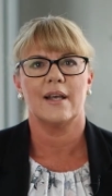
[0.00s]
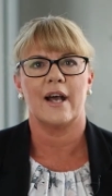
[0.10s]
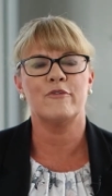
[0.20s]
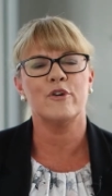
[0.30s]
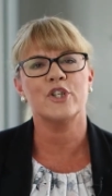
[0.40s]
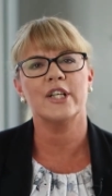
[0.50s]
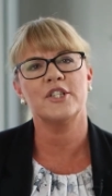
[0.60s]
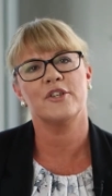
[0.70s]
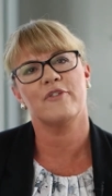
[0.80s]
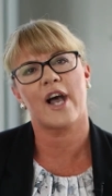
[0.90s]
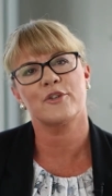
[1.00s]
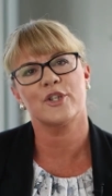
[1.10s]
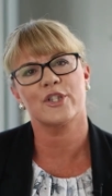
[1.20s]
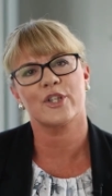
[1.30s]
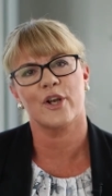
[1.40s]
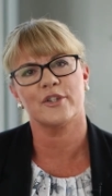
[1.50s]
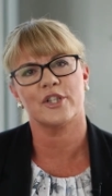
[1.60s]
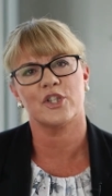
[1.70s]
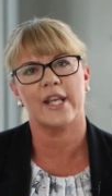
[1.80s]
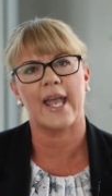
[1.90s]
Unfortunately, she failed to disclose
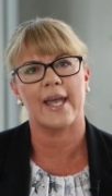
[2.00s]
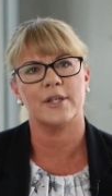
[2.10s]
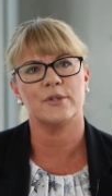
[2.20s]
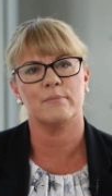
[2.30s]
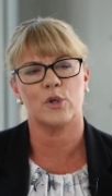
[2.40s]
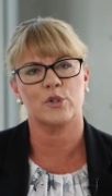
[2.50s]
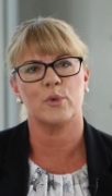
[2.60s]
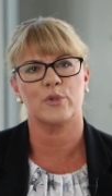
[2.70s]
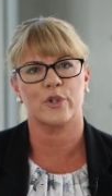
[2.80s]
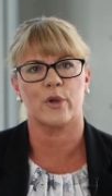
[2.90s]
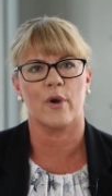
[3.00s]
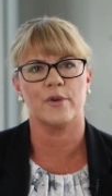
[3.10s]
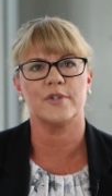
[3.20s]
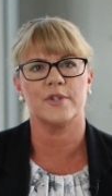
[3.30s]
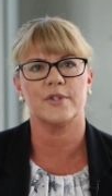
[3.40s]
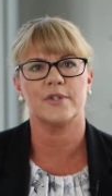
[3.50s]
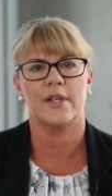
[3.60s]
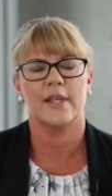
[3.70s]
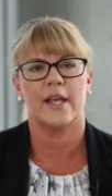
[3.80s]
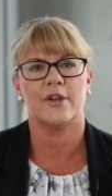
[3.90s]
that she had multiple sclerosis
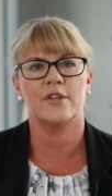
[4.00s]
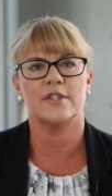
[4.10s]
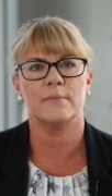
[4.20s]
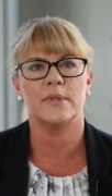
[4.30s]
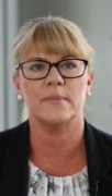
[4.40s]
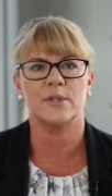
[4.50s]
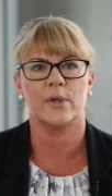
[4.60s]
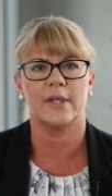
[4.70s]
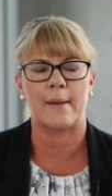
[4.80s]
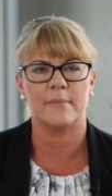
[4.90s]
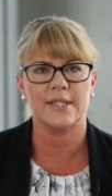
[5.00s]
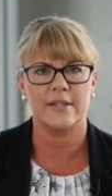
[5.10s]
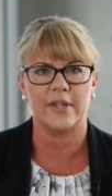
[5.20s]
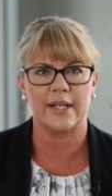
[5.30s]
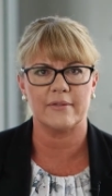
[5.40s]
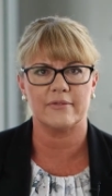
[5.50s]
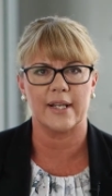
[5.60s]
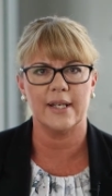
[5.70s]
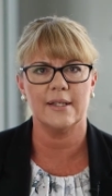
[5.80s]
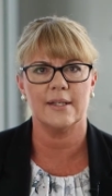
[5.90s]
and her symptoms were numbness of the left
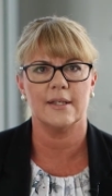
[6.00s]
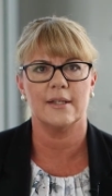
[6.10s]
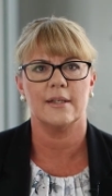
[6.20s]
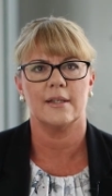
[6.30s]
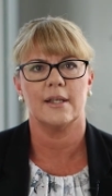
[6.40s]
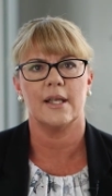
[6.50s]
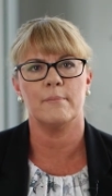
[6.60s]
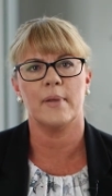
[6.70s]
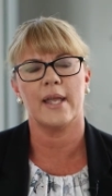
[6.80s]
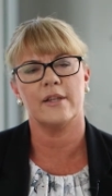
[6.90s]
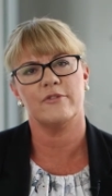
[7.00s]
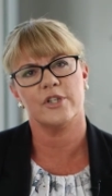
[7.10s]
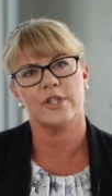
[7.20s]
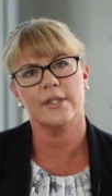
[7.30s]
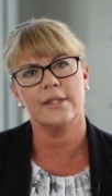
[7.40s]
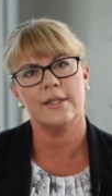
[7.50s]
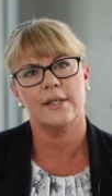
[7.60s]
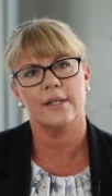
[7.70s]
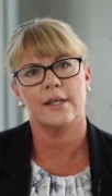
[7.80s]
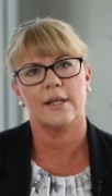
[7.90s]
leg, impaired vision,
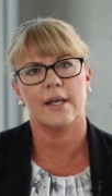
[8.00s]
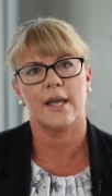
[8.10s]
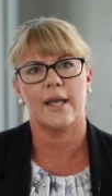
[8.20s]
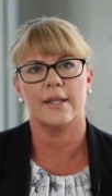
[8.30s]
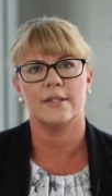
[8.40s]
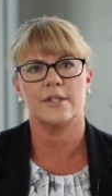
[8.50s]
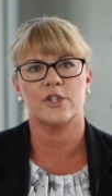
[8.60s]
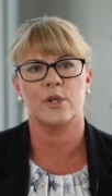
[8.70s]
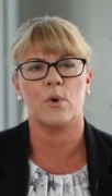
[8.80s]
and she